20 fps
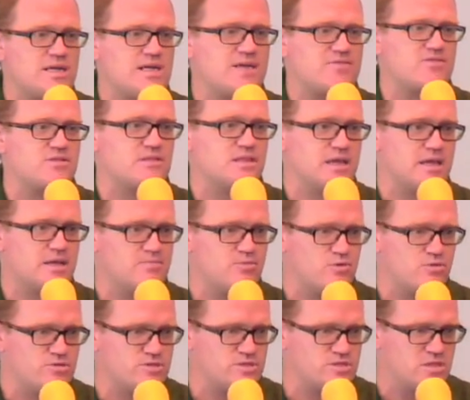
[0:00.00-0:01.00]
at the
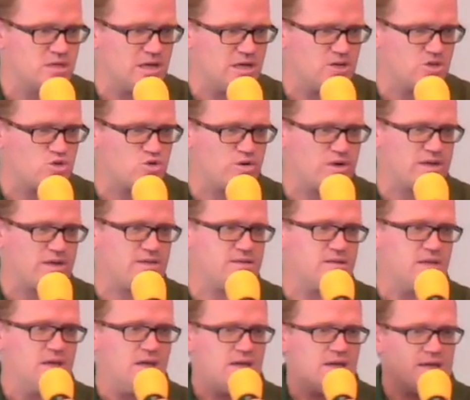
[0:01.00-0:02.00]
labels and
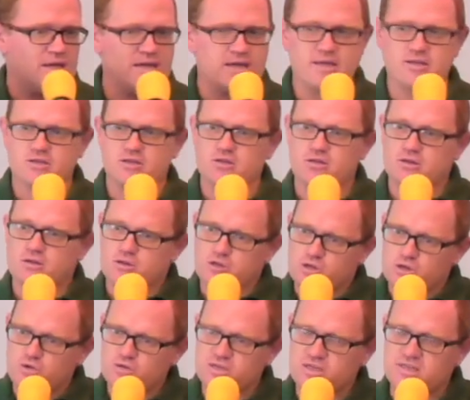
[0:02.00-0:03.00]

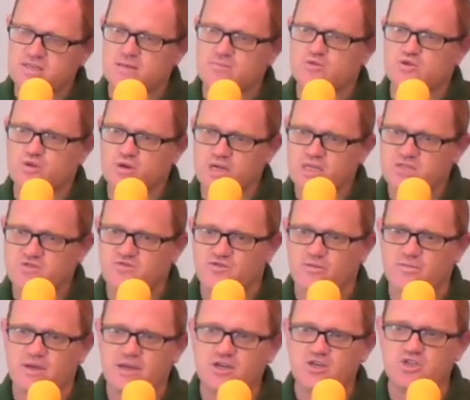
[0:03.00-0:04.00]
using some
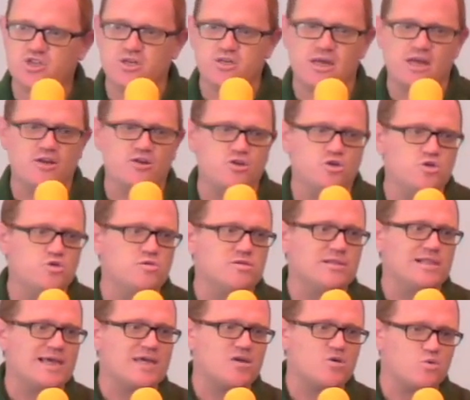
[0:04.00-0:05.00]
transformation and new
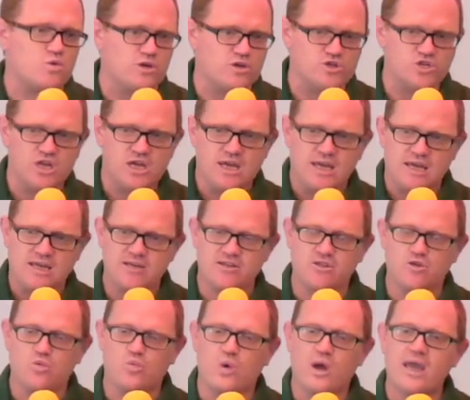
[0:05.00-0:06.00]
language into
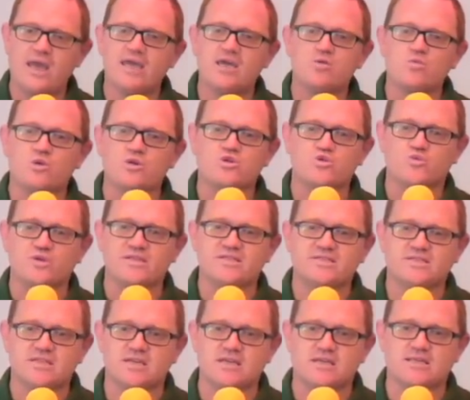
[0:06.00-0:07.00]
the way in which we
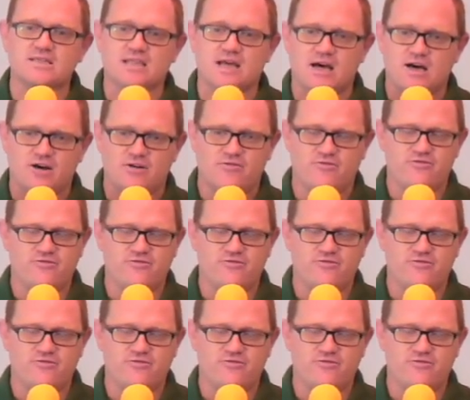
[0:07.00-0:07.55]
see love.